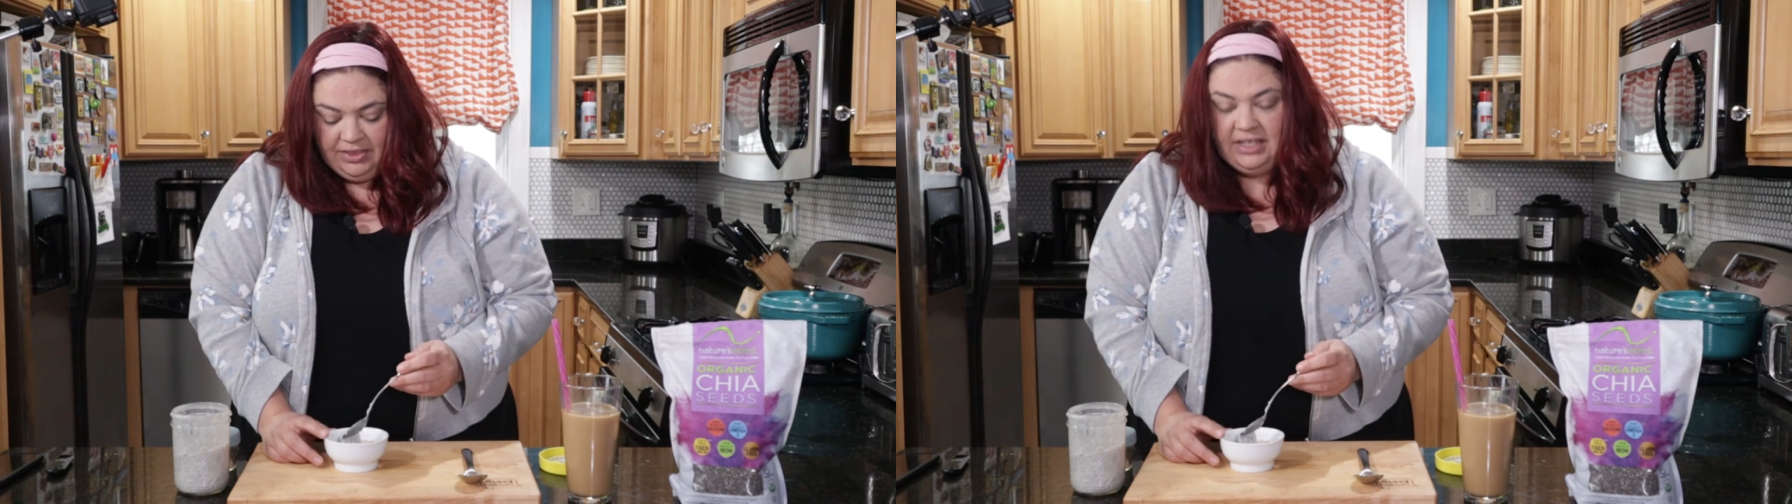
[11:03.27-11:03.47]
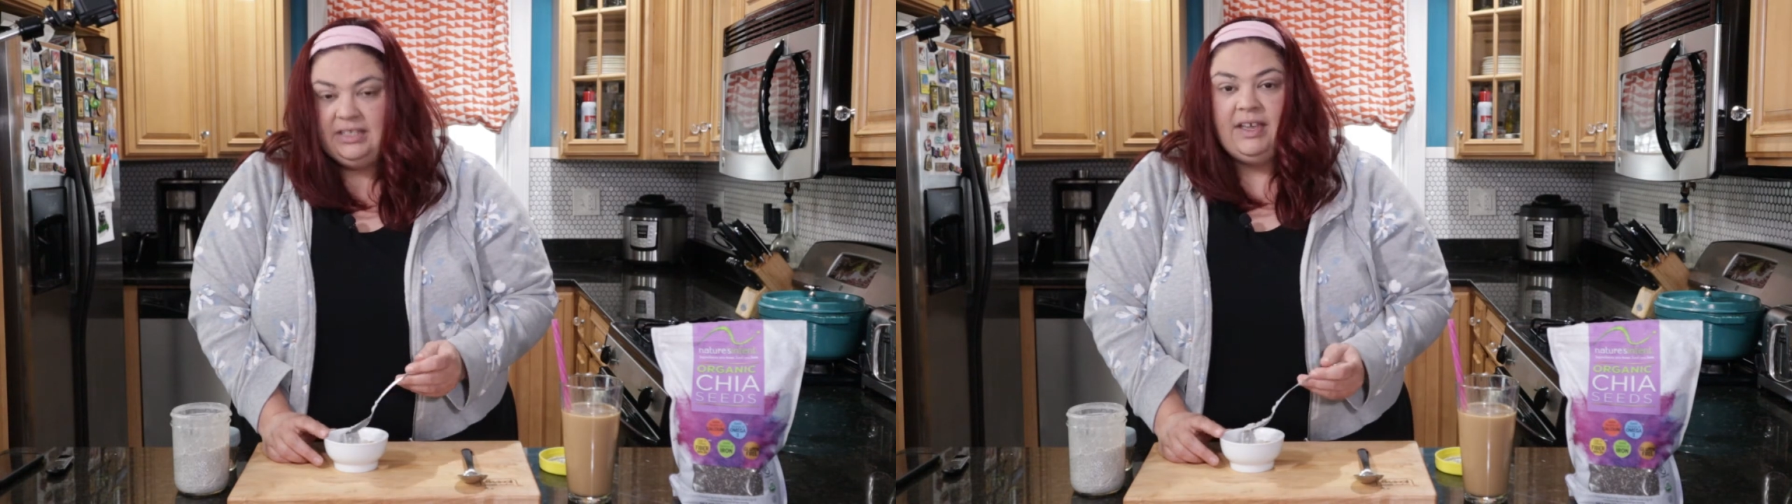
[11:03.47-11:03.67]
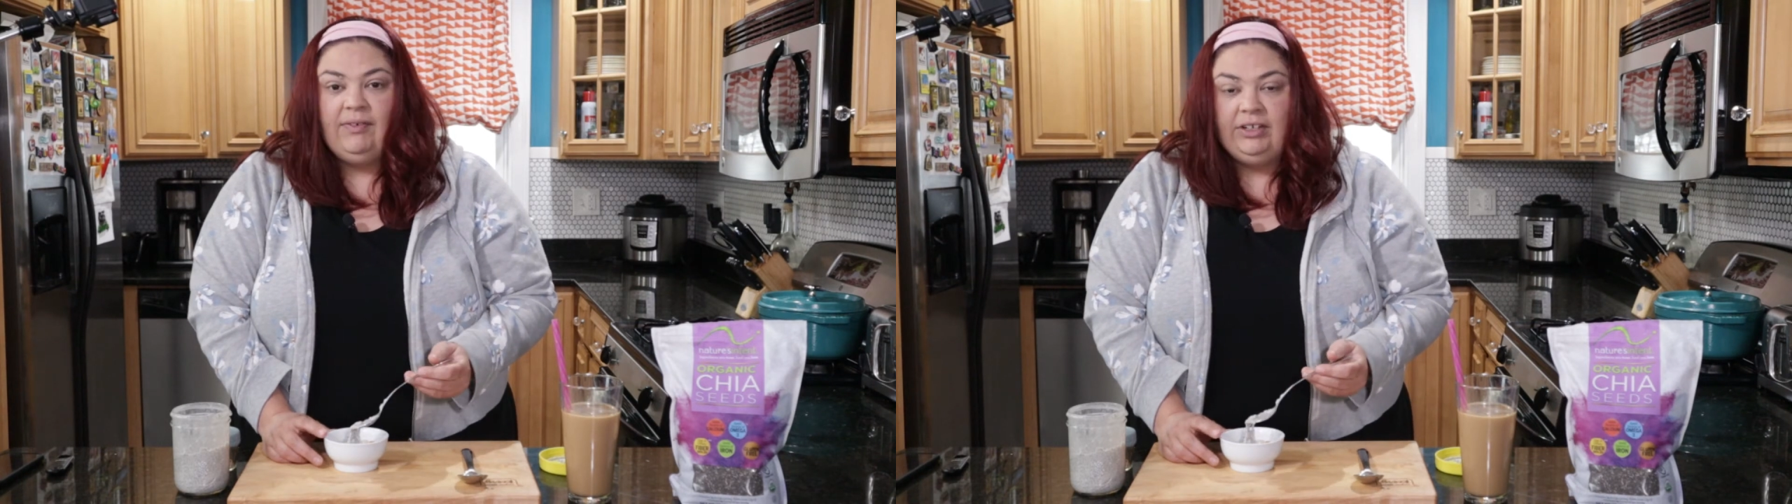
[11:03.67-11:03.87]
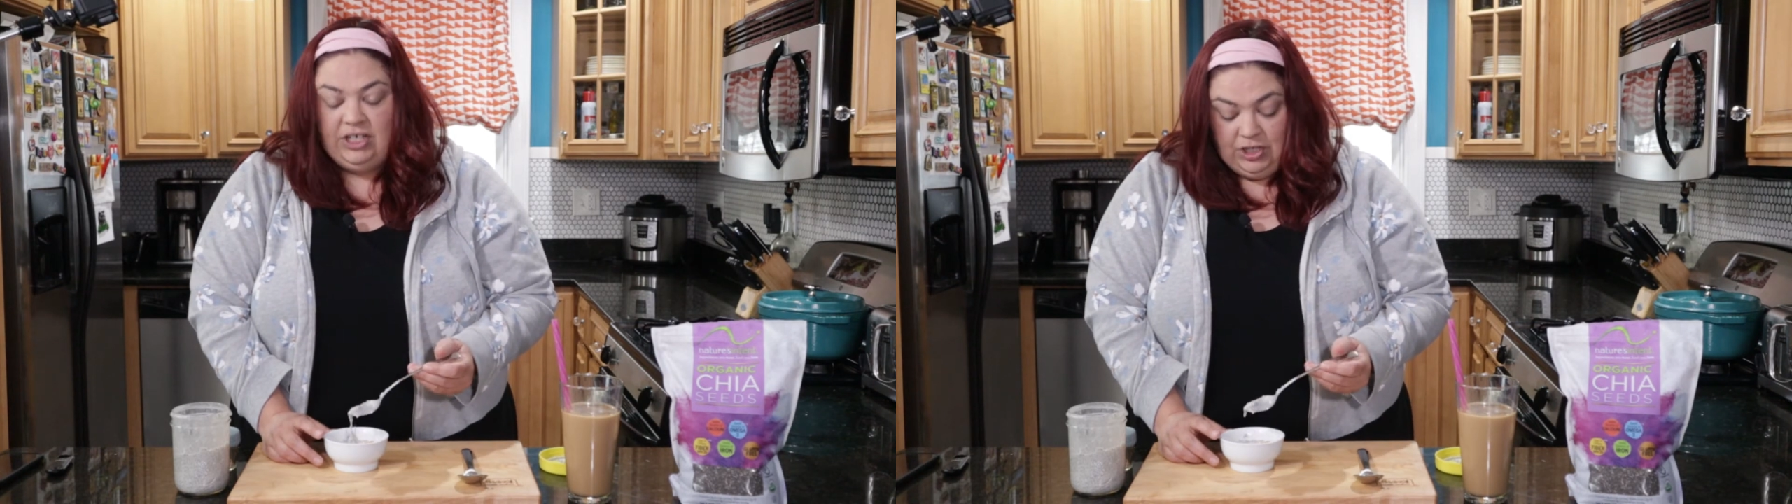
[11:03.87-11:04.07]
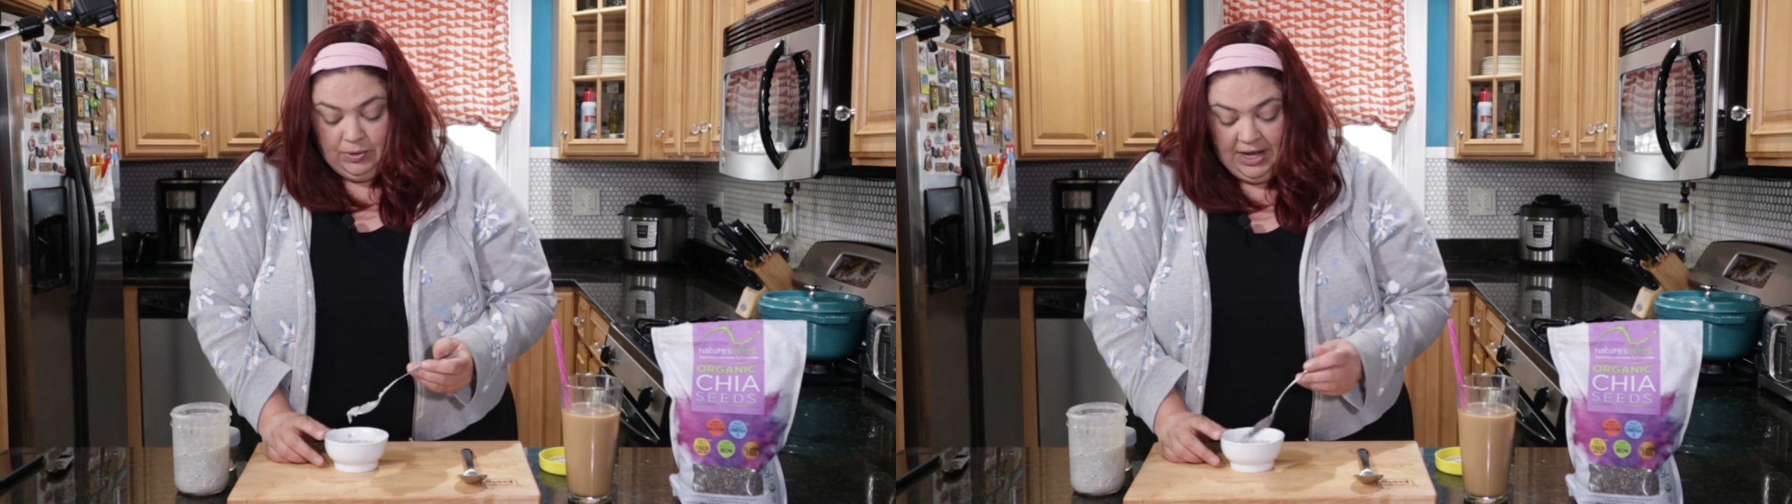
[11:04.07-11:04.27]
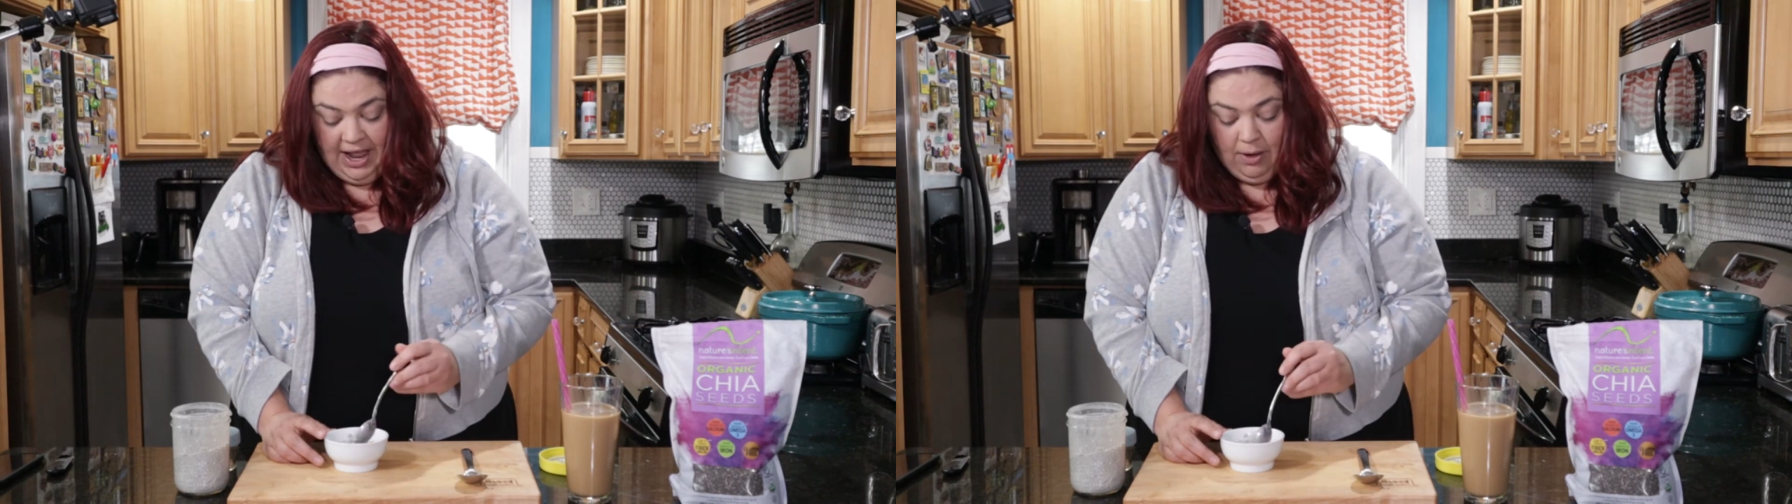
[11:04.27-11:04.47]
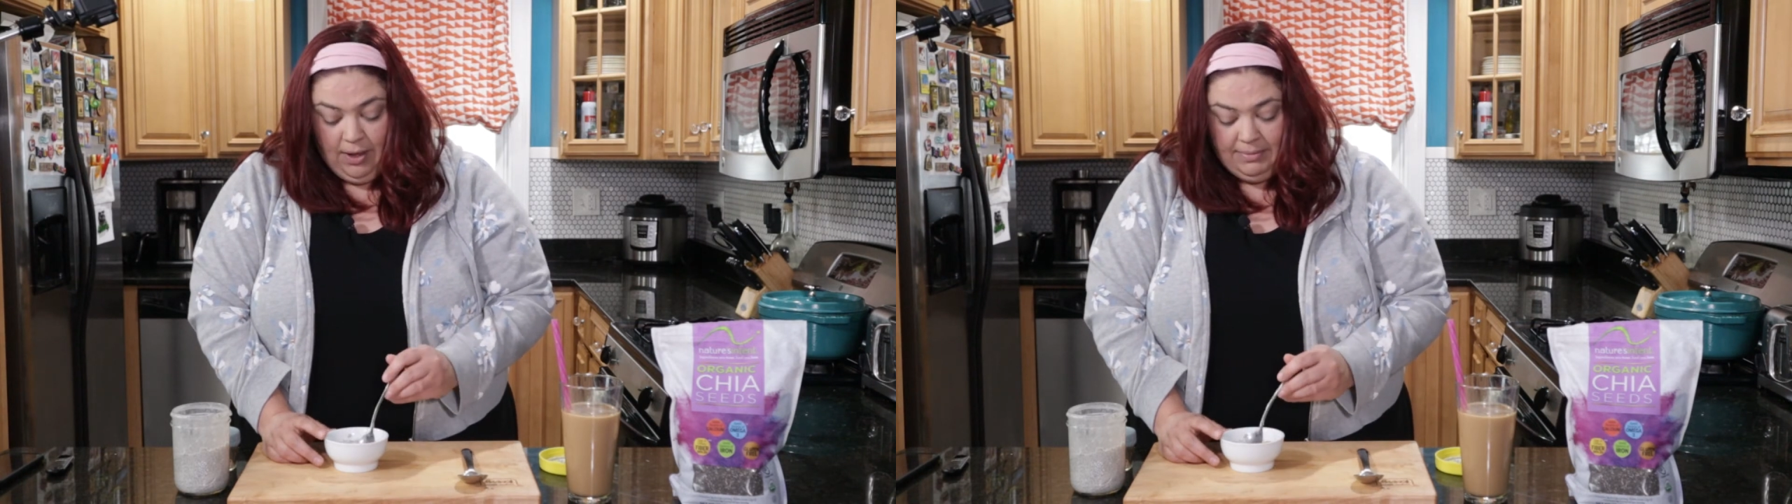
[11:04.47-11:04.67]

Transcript: they definitely don't now.